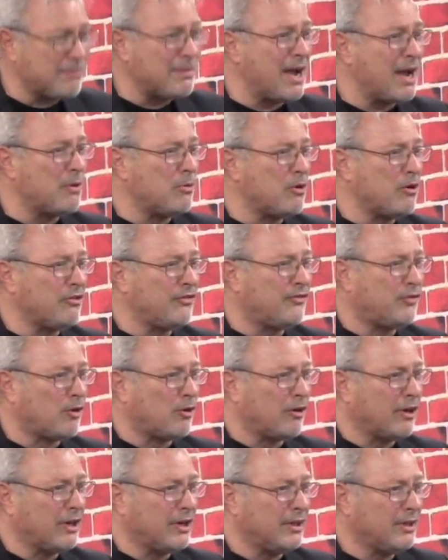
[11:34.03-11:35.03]
my word
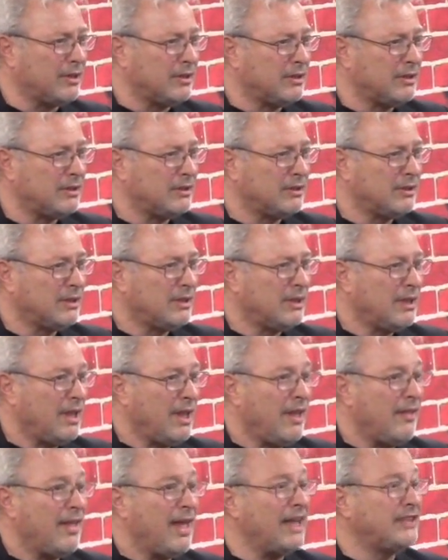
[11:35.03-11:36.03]
for it.
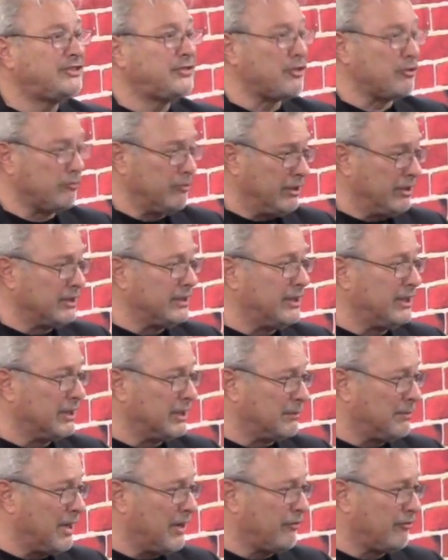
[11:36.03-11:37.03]
That's the real deal,
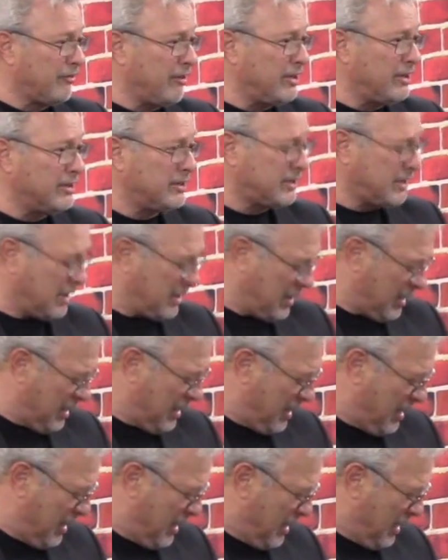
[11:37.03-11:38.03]
my friends.
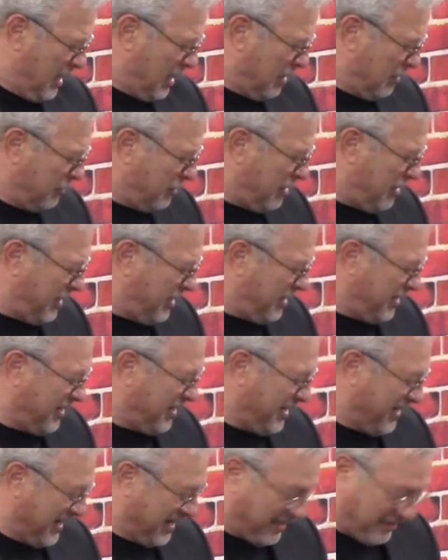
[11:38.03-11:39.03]
All
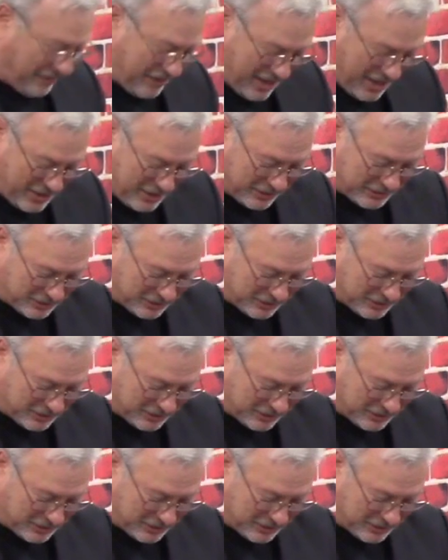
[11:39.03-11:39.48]
right. Thank you